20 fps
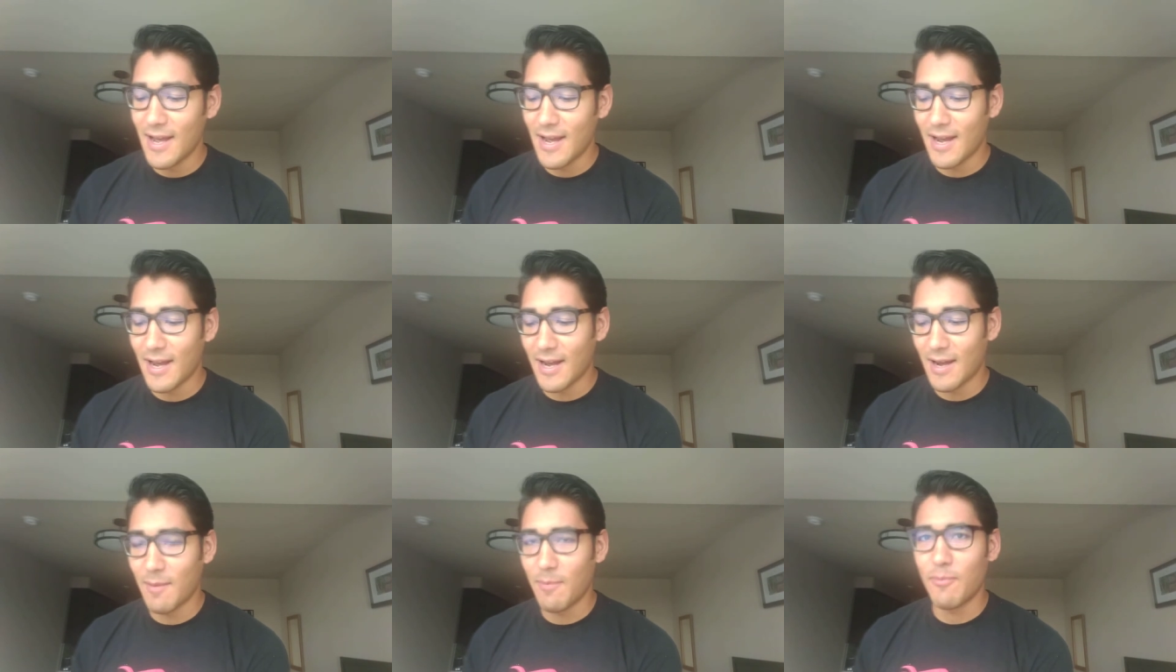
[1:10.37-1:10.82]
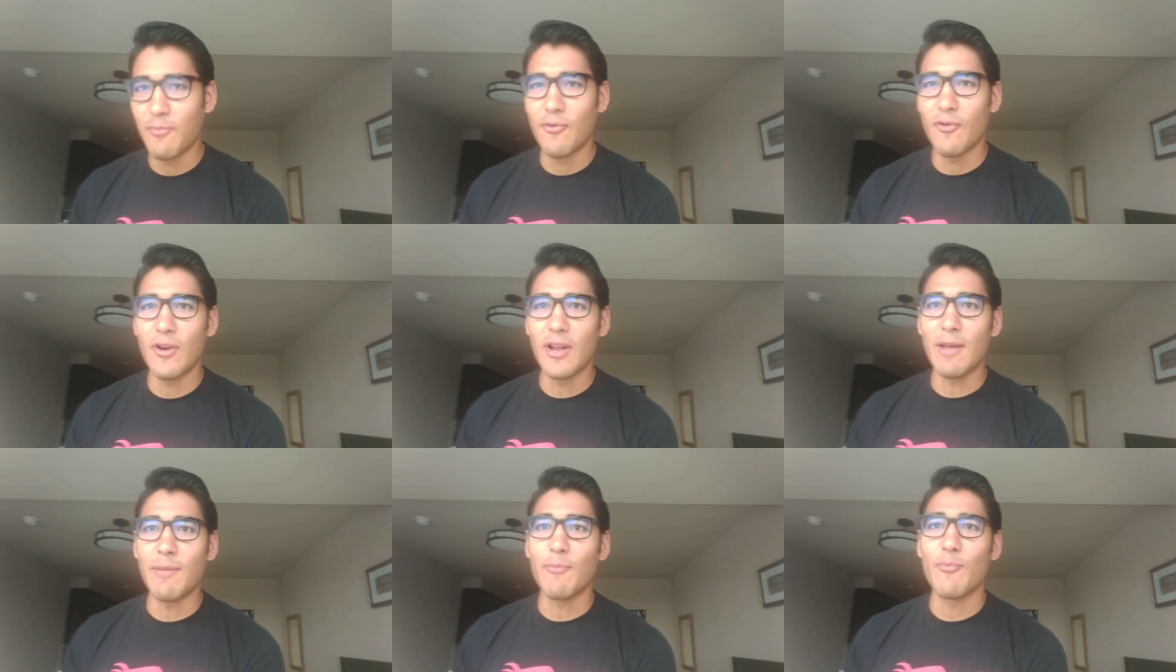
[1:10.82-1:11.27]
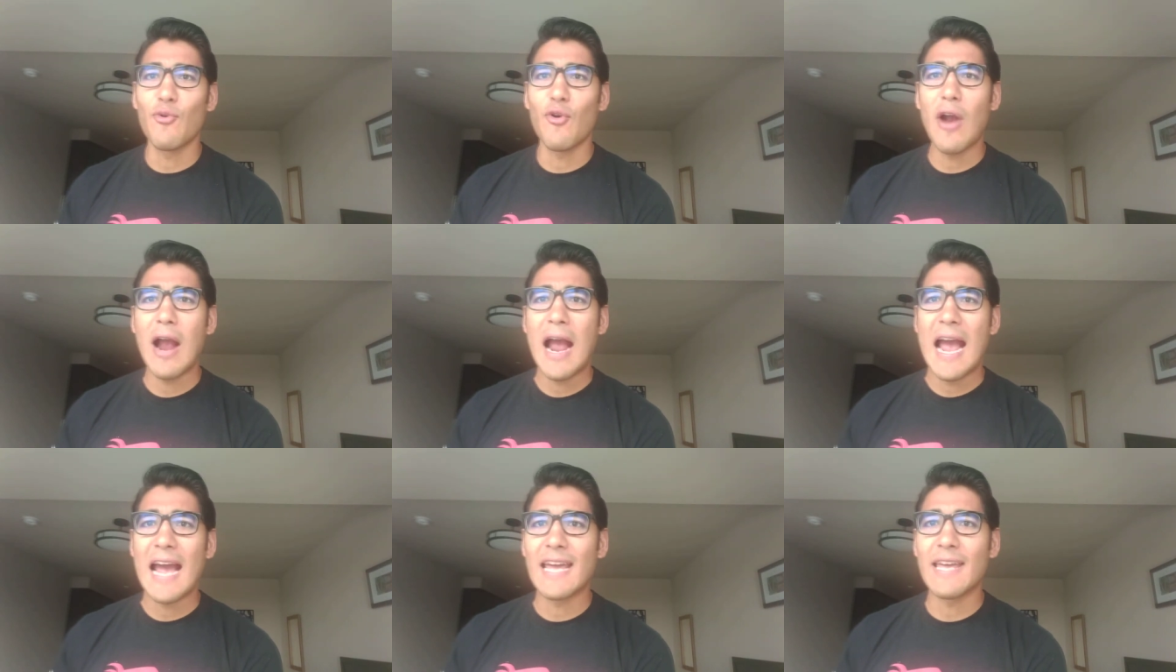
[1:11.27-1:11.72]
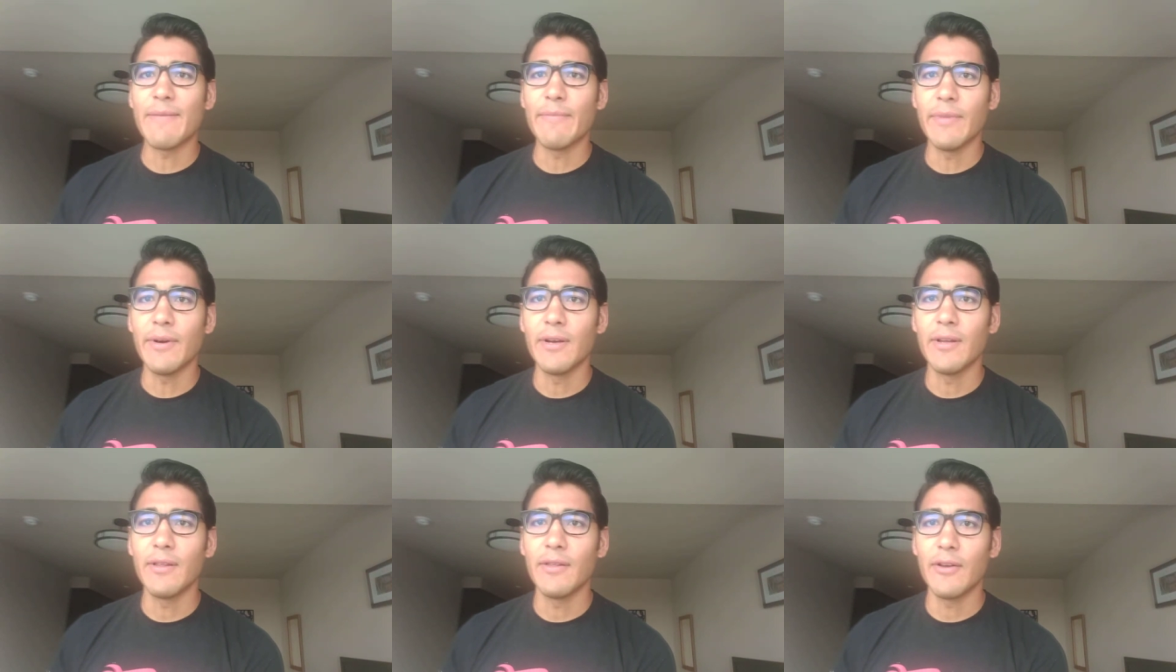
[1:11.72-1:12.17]
Uh, prime. Prime.
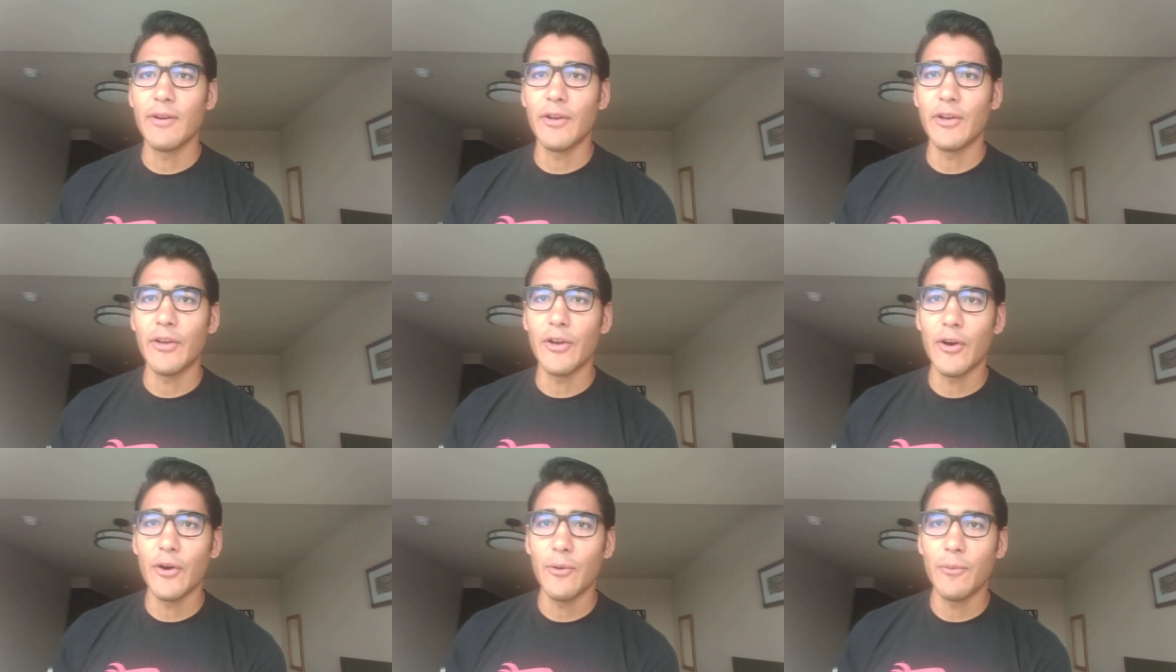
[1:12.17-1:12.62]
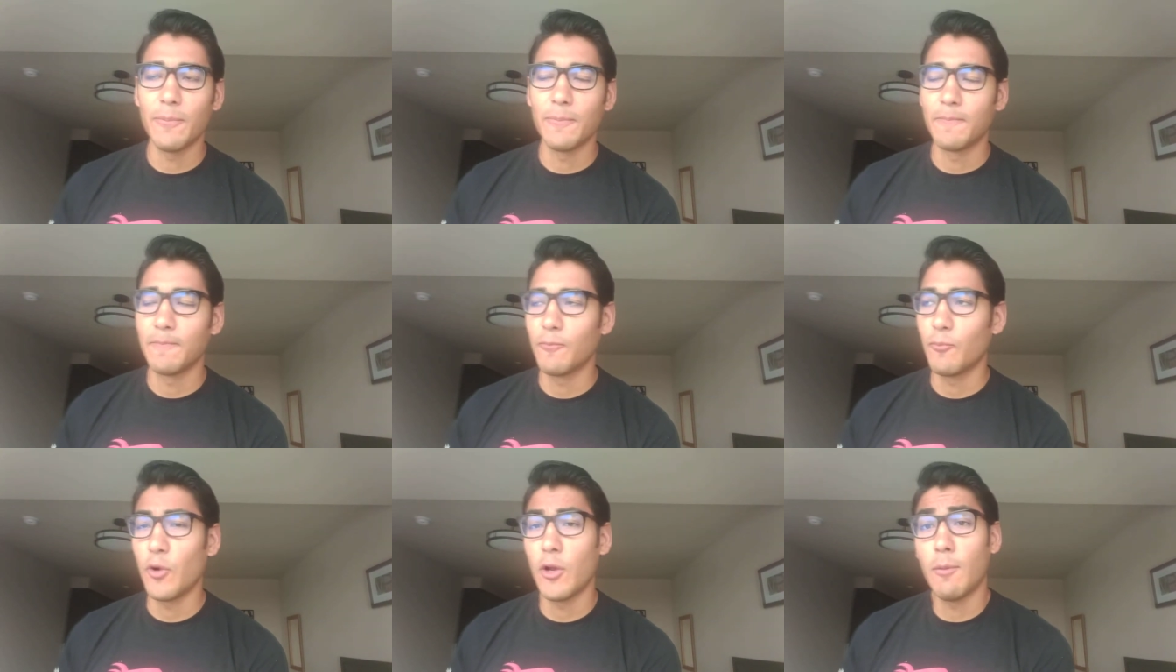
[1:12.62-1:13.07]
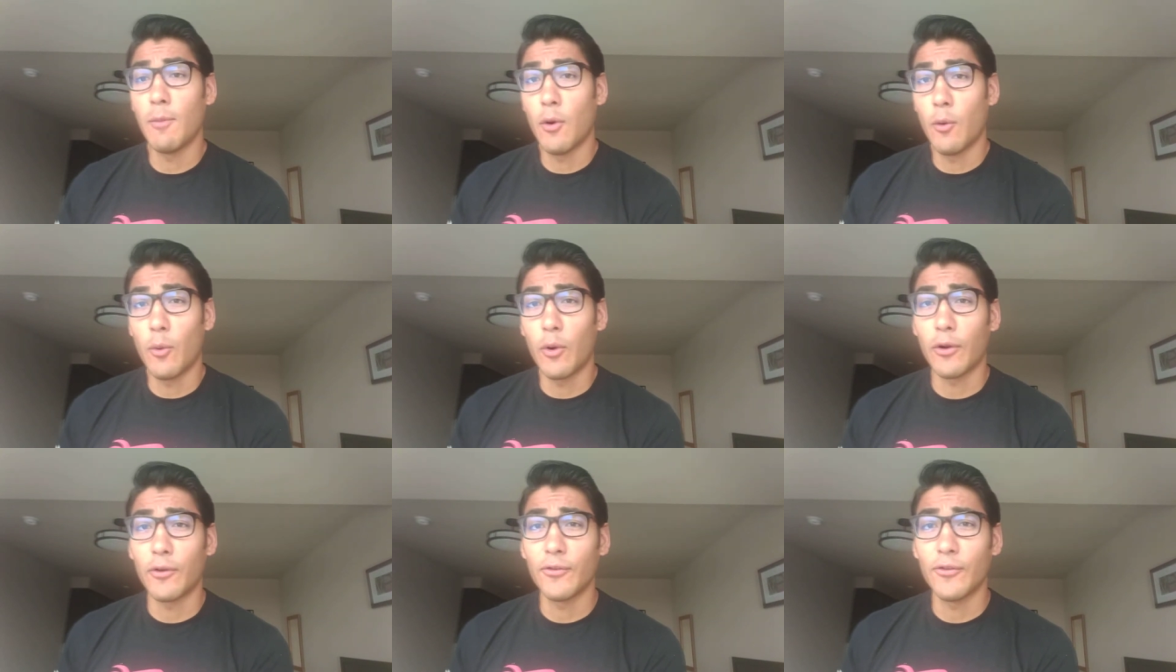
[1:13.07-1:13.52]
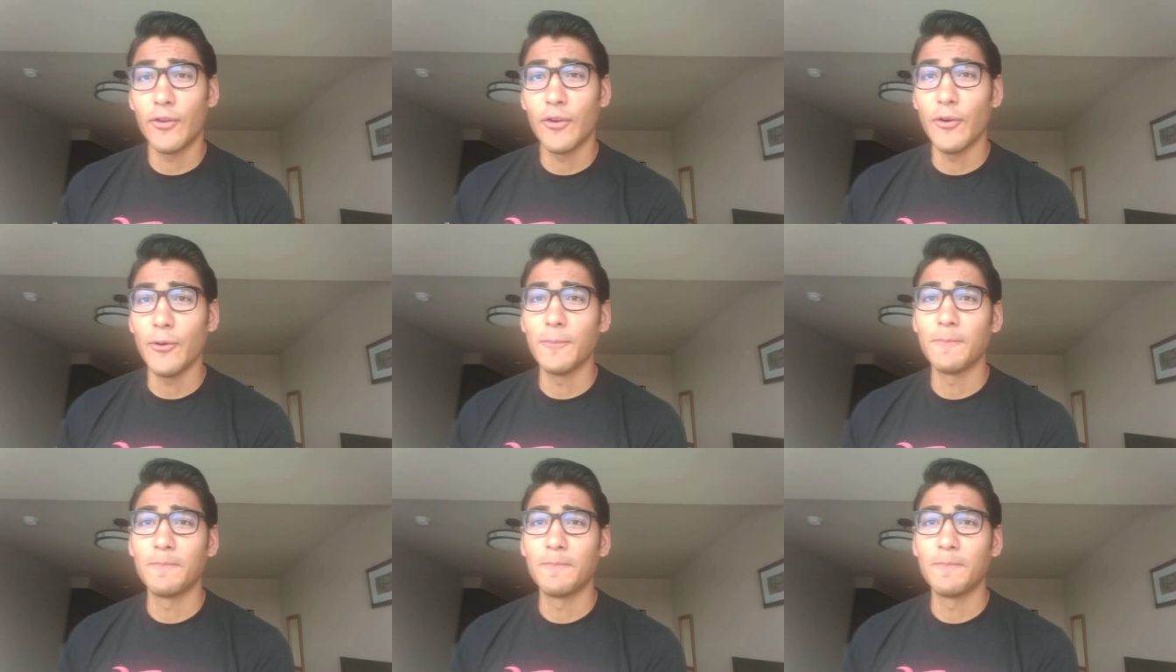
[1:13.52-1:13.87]
There you go. Primo works too.